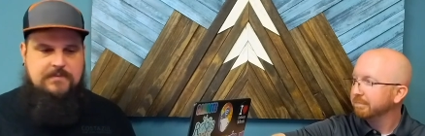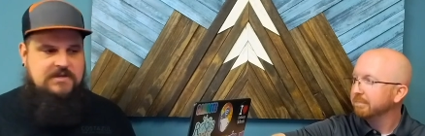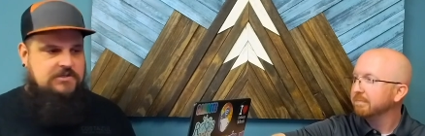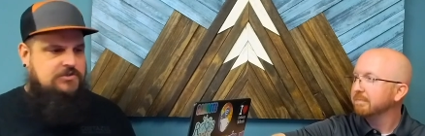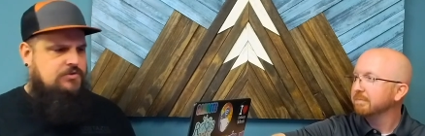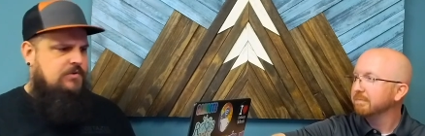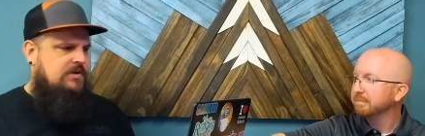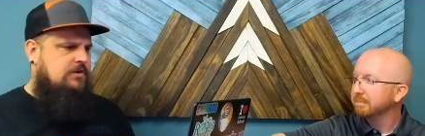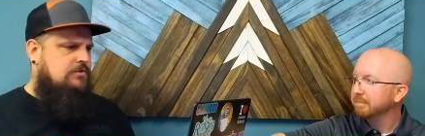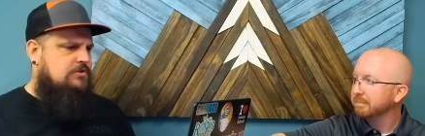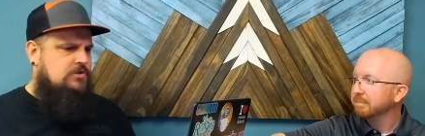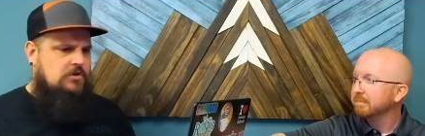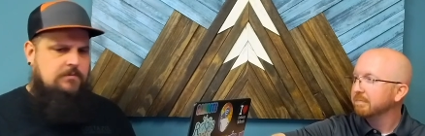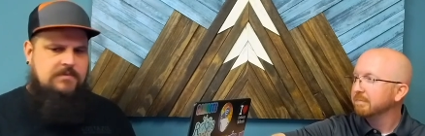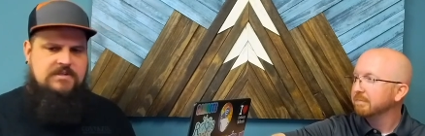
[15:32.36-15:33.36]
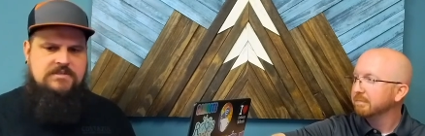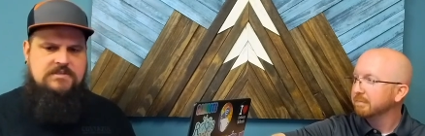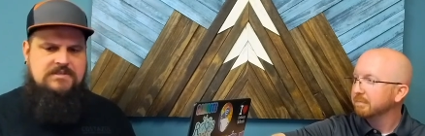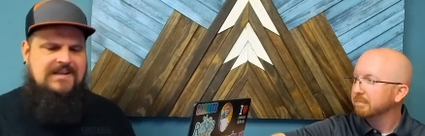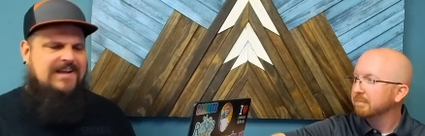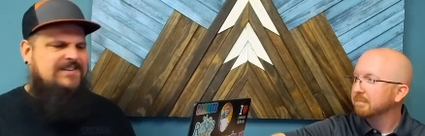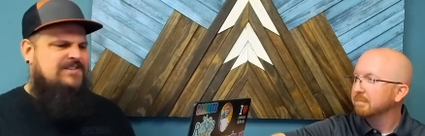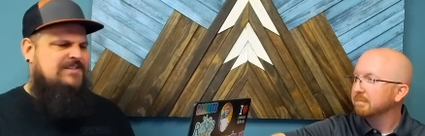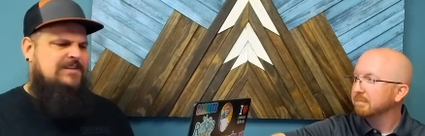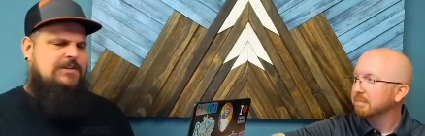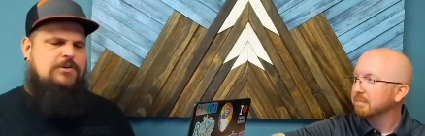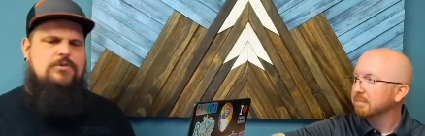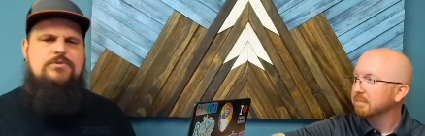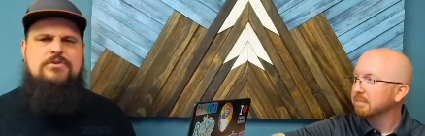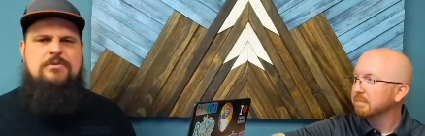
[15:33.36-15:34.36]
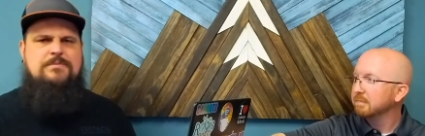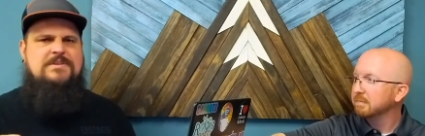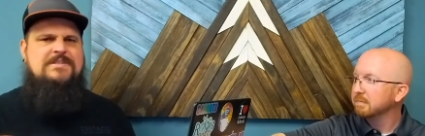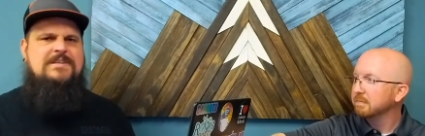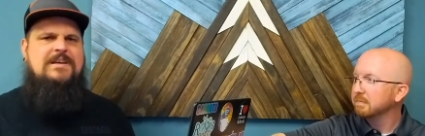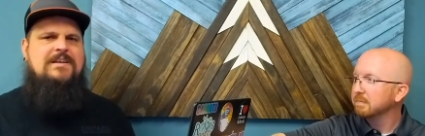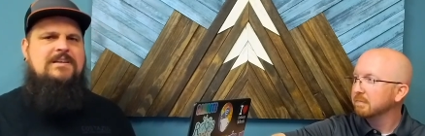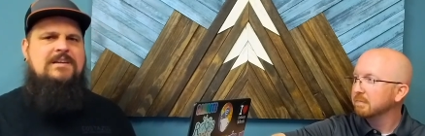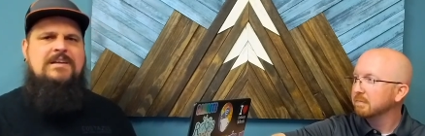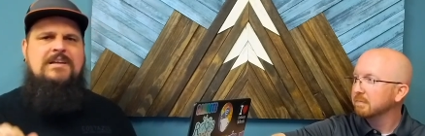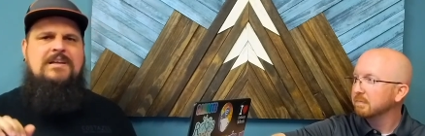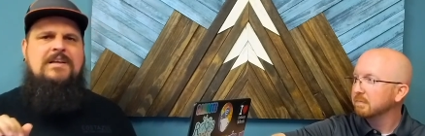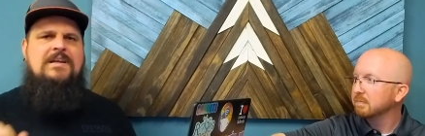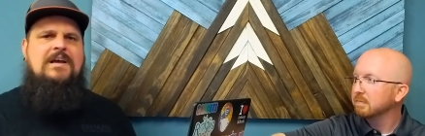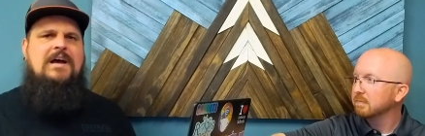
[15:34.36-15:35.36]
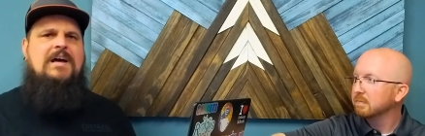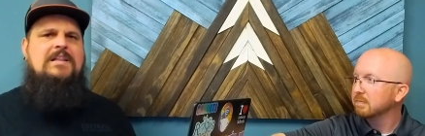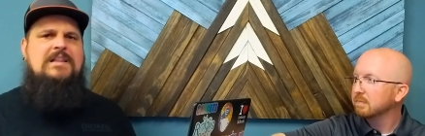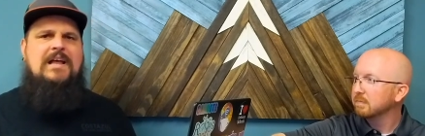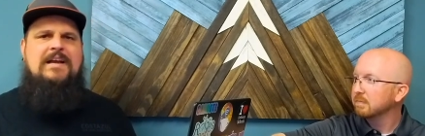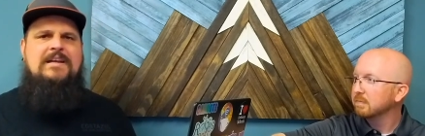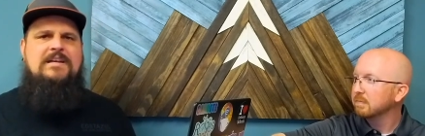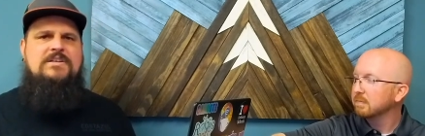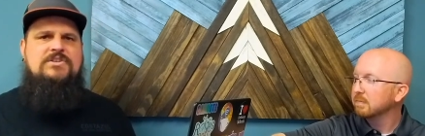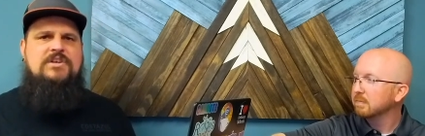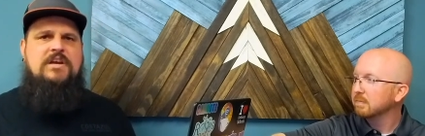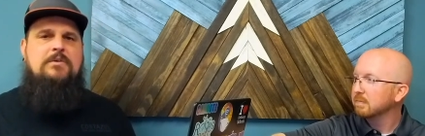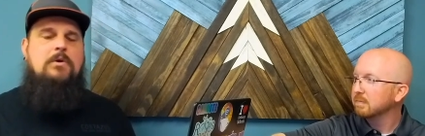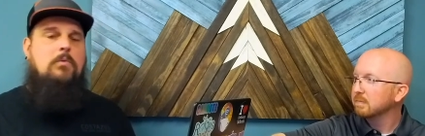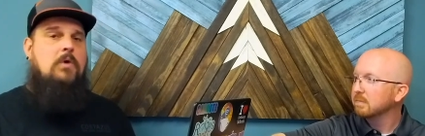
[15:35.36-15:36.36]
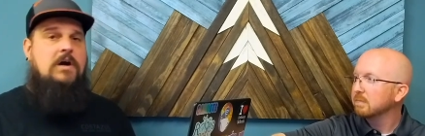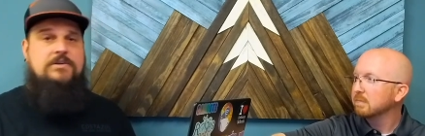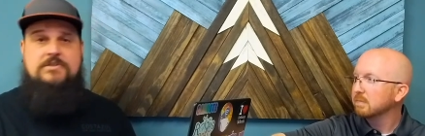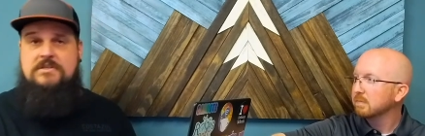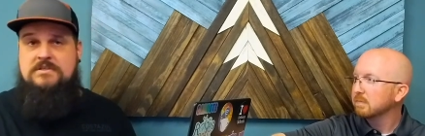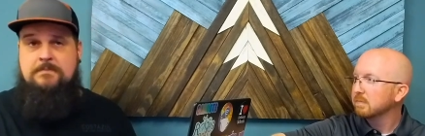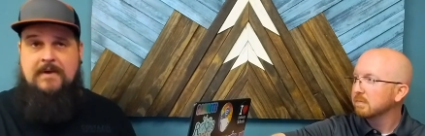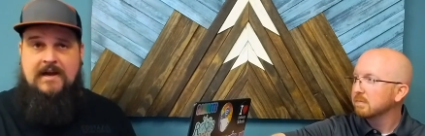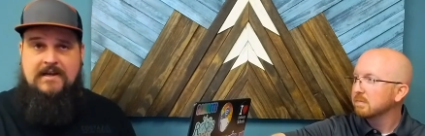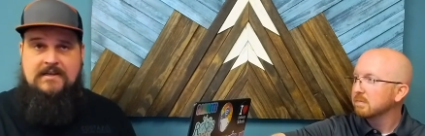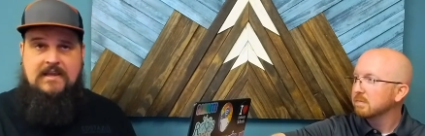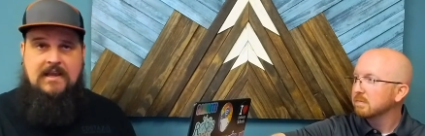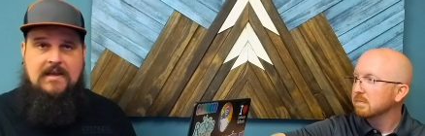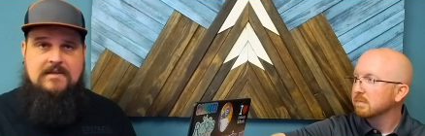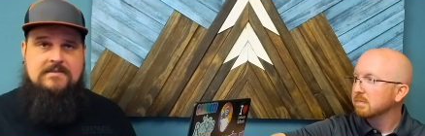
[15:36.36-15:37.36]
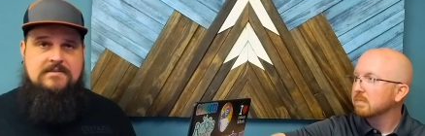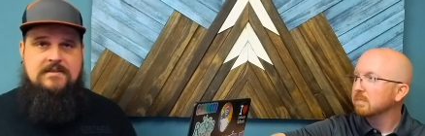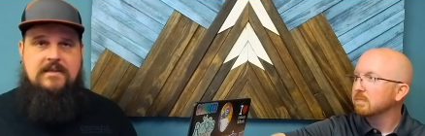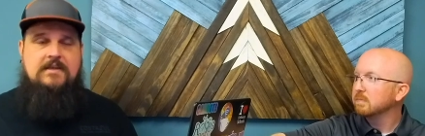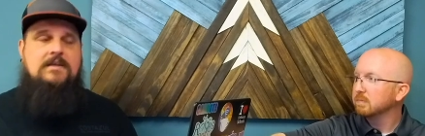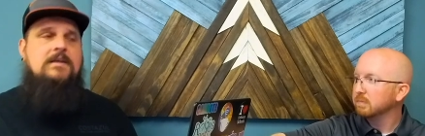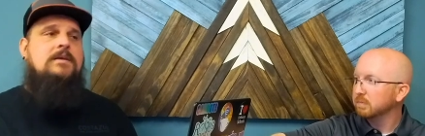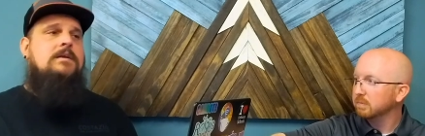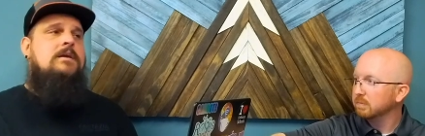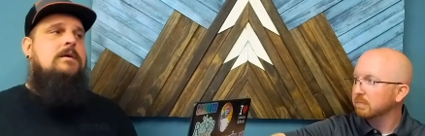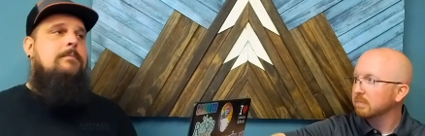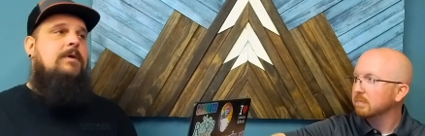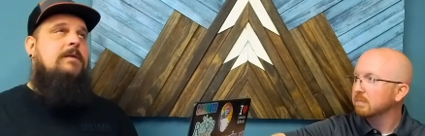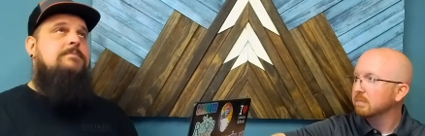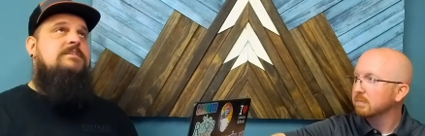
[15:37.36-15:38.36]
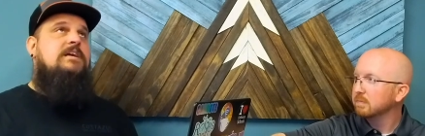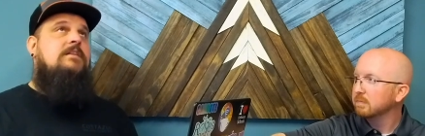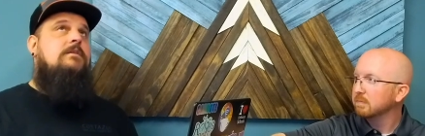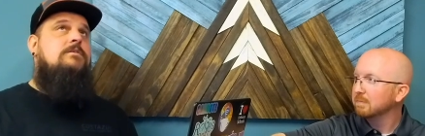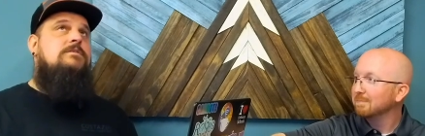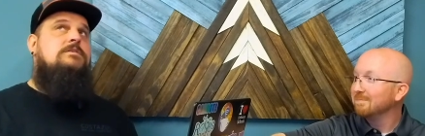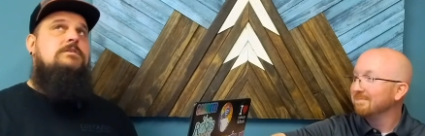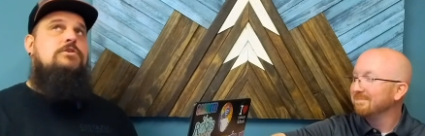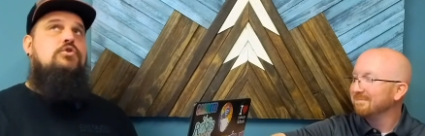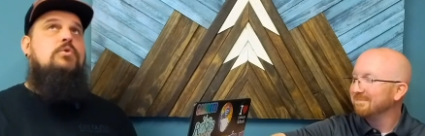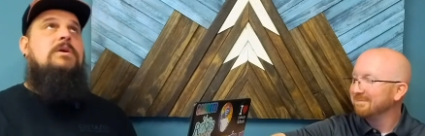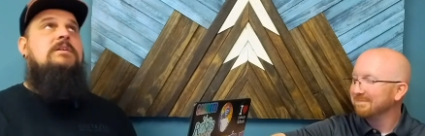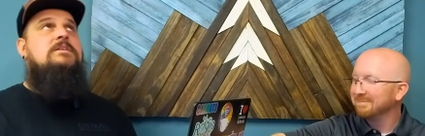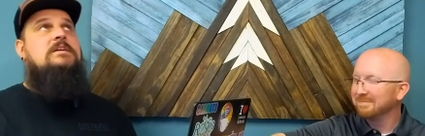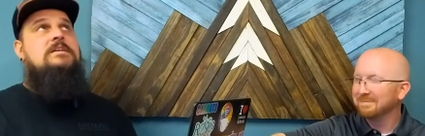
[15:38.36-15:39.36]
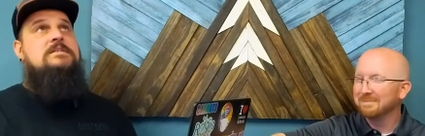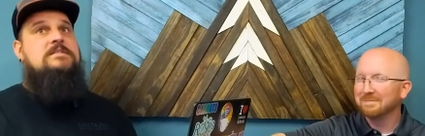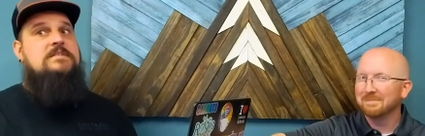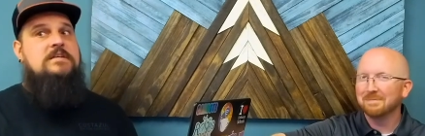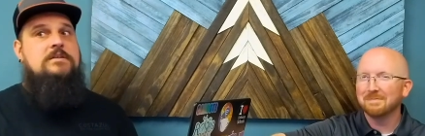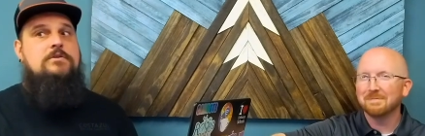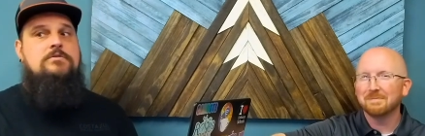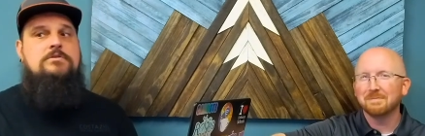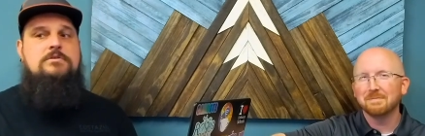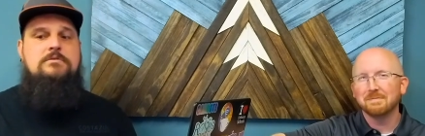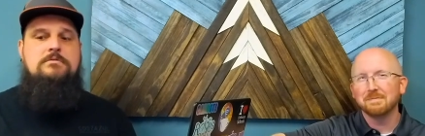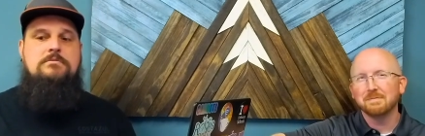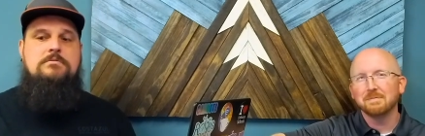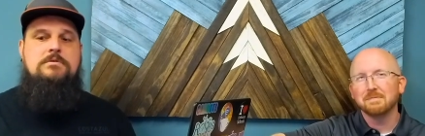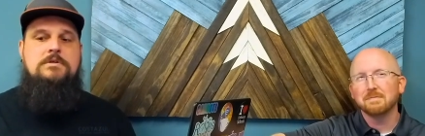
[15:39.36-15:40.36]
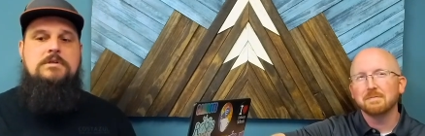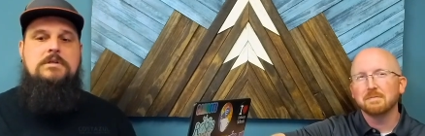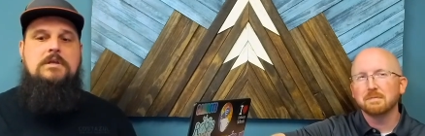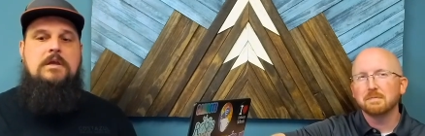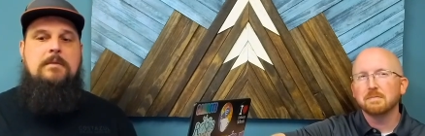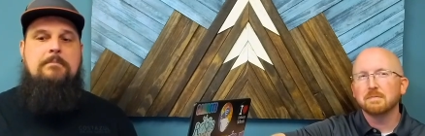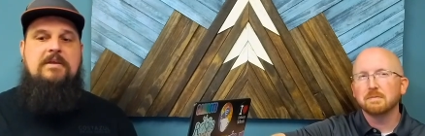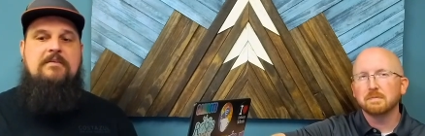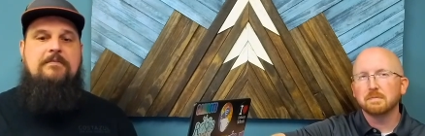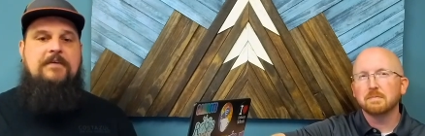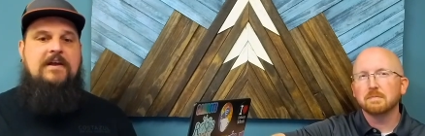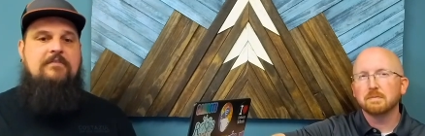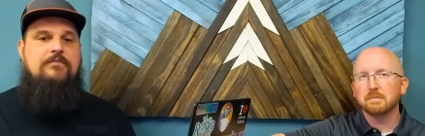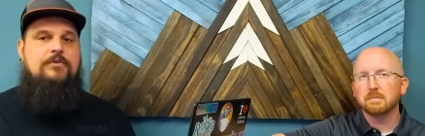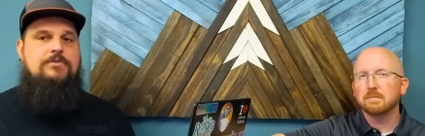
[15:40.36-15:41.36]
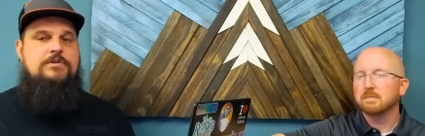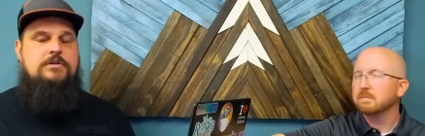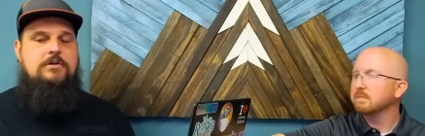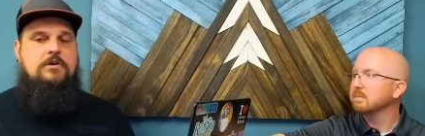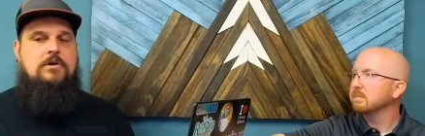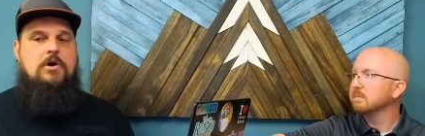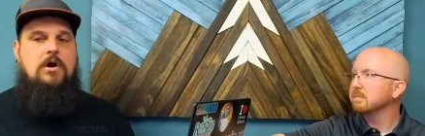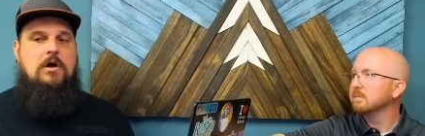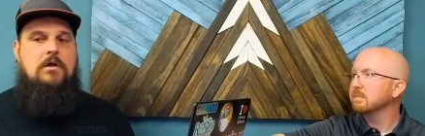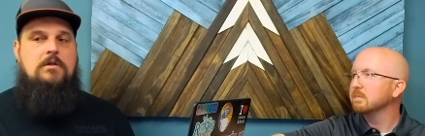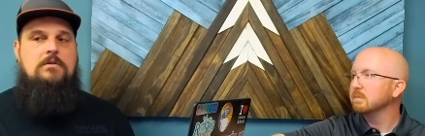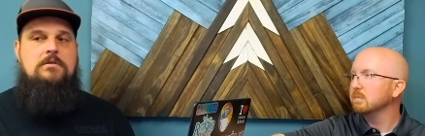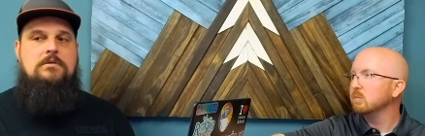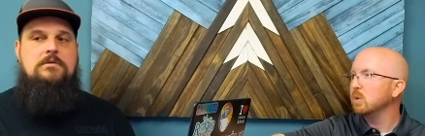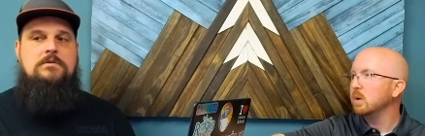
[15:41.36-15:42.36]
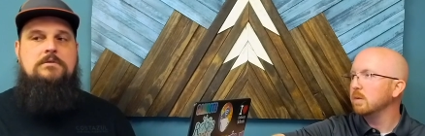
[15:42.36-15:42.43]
Speaker 1: ministry, or sermons, not just on YouTube, just on online in general. Watch this podcast. Like, but I'm saying you can continue to be faithful to your call